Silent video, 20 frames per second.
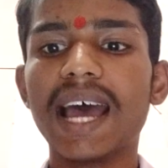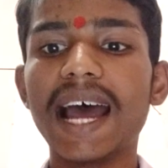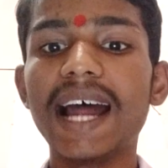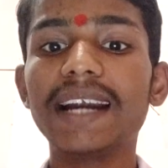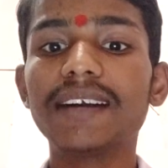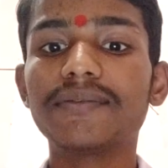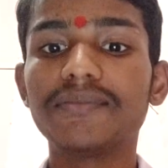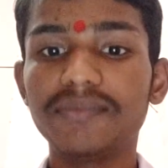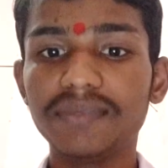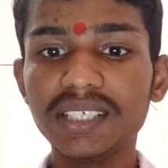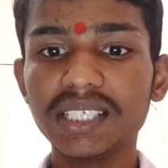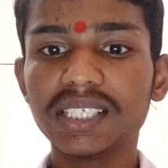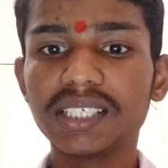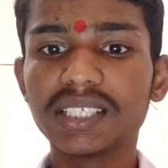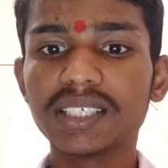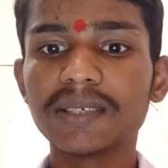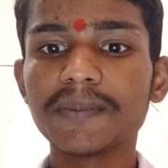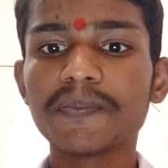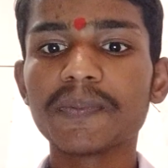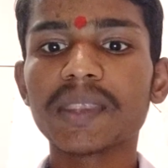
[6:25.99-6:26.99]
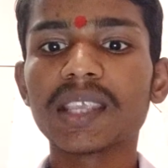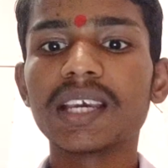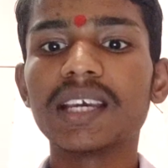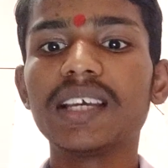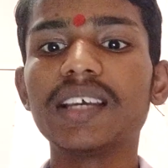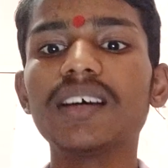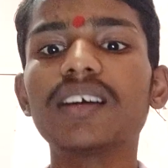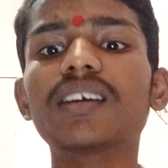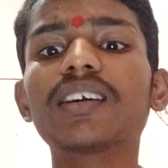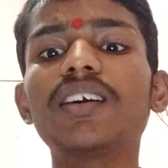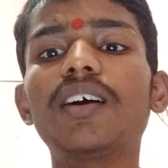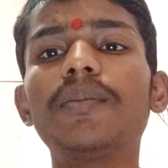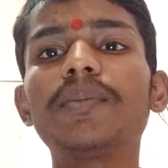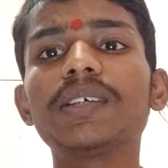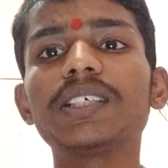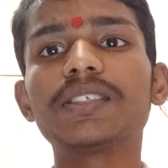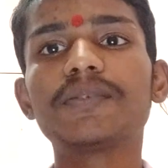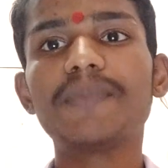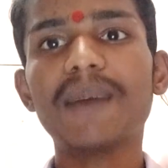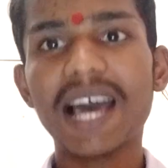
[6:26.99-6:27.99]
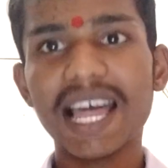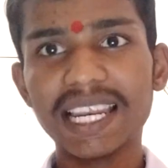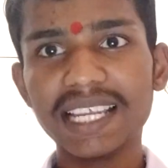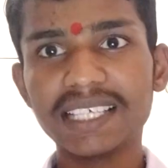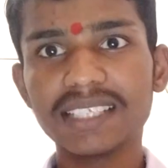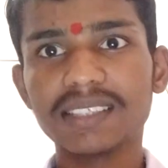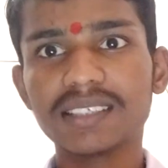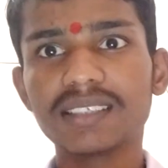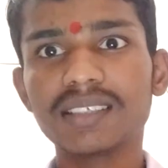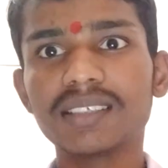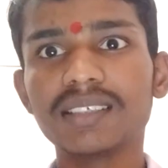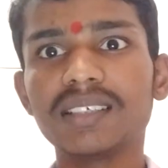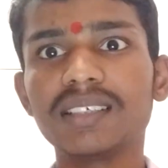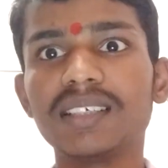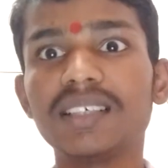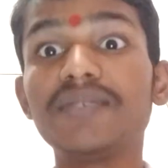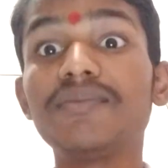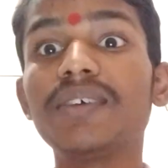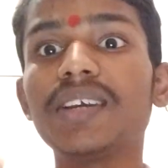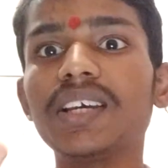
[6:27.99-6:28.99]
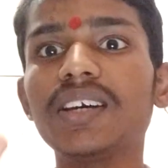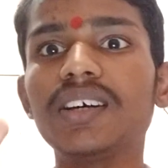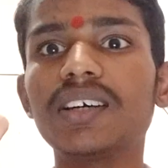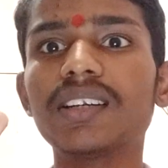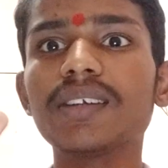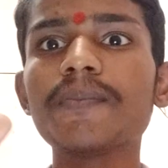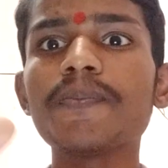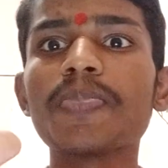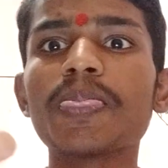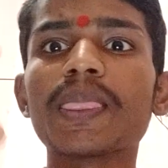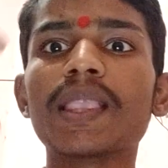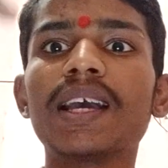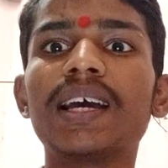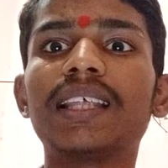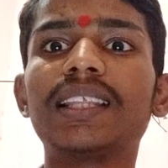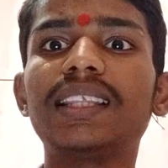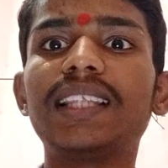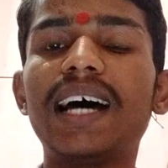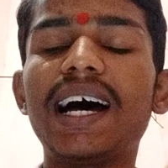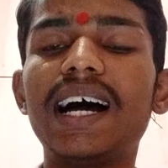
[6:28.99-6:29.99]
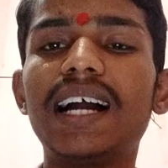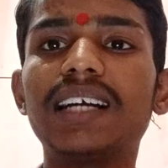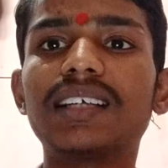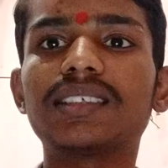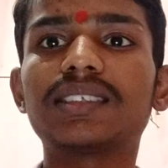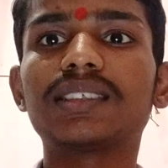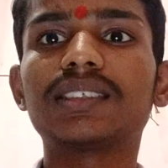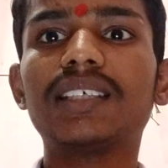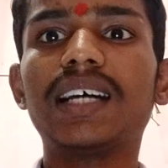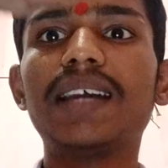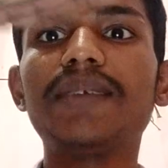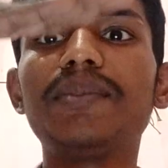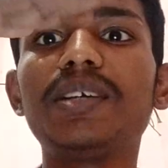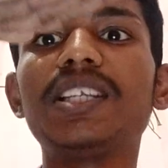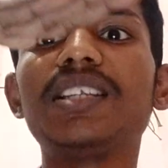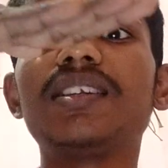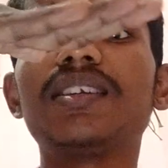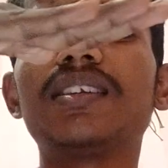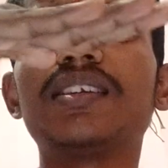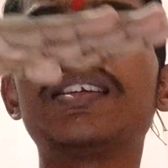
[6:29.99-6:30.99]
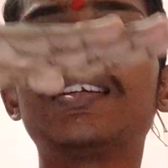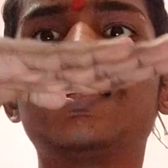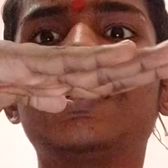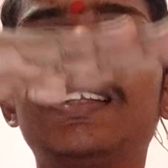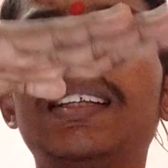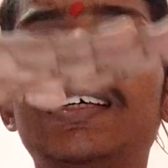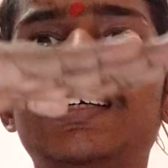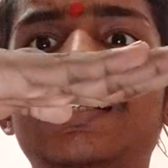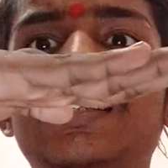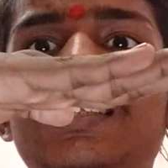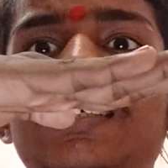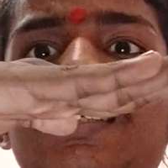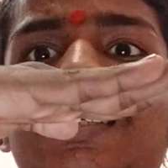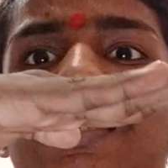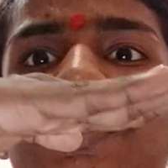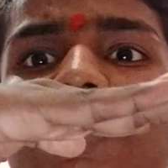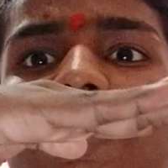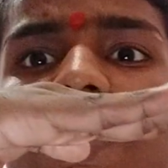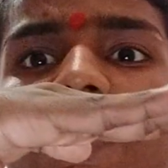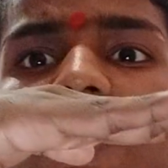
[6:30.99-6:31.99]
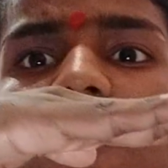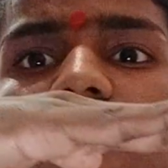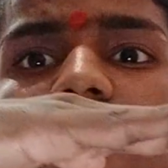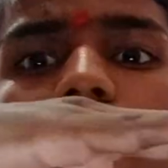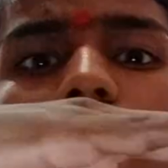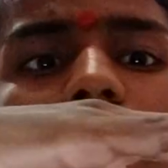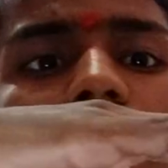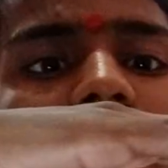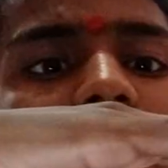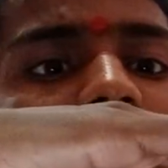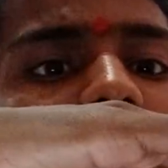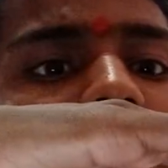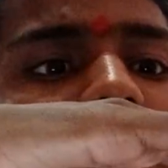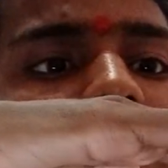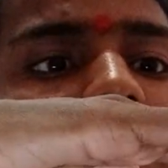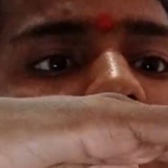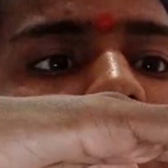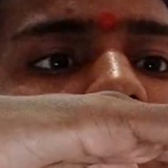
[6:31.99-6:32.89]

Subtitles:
at which aircraft is balanced in where, that's I mean this is aircraft and